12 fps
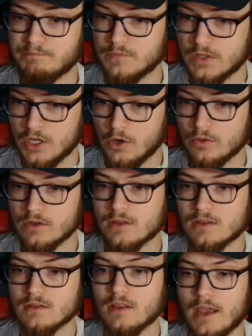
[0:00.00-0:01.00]
note
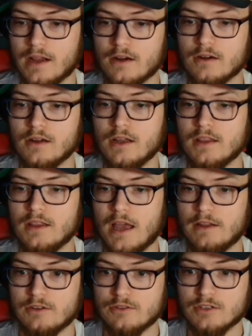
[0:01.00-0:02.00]
there
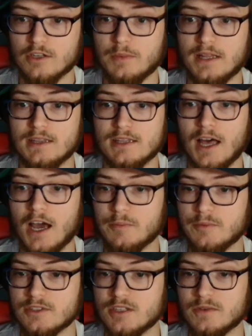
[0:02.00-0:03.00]
that there's going to be a lot of
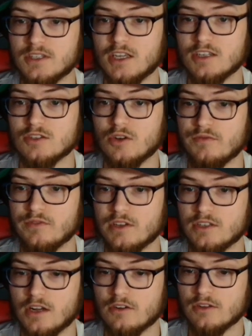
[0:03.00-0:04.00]
precipitation over the
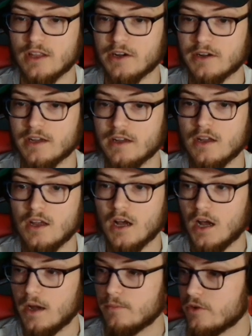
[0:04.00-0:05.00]
general area.
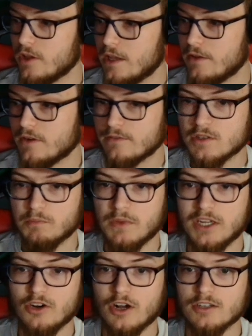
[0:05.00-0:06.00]
Even have some
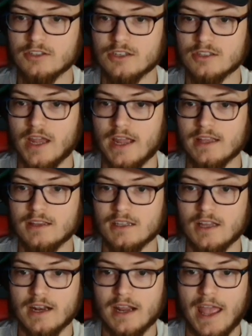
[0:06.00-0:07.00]
meteorologists saying that a
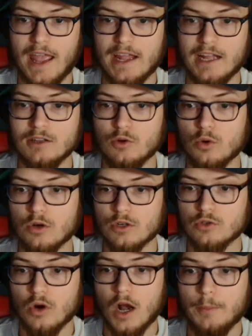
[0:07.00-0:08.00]
lot of hail or
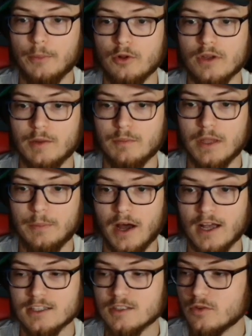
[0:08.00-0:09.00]
grapple can be
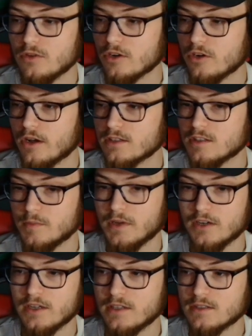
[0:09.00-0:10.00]
possible across some
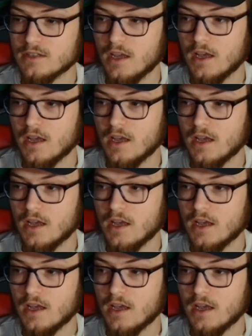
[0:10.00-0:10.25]
areas.